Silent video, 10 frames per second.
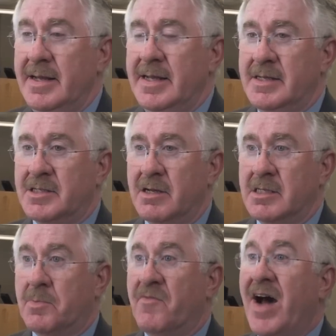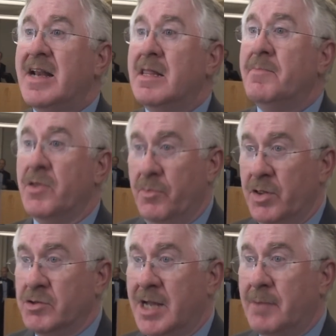is providing them with
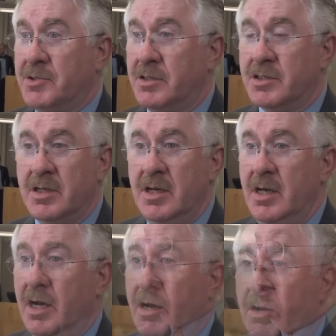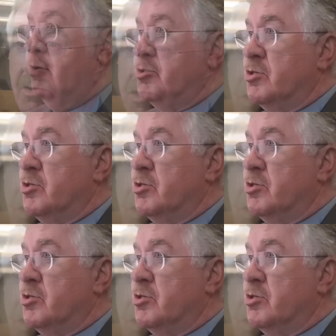those options. I